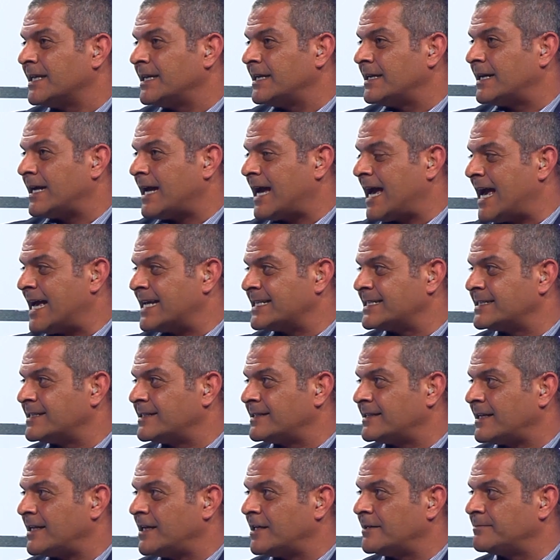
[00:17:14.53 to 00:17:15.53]
Has
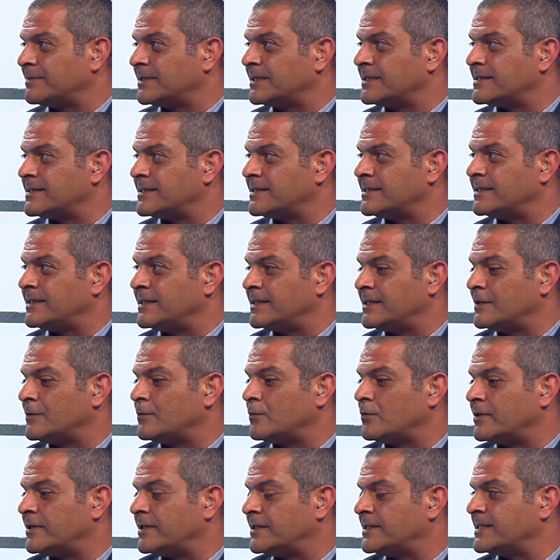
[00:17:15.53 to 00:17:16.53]
it helped the city, and
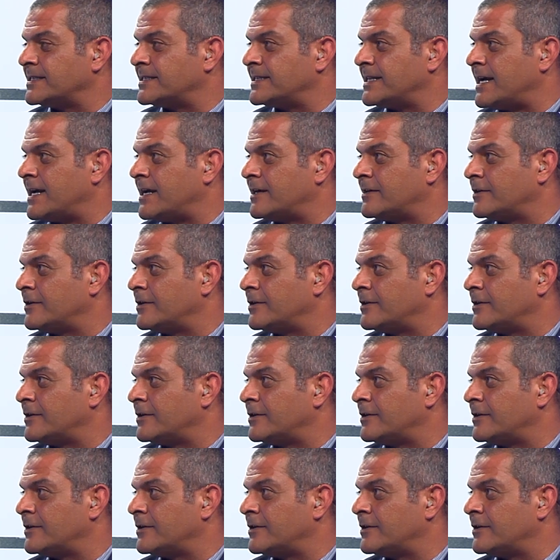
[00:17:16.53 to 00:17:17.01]
where is that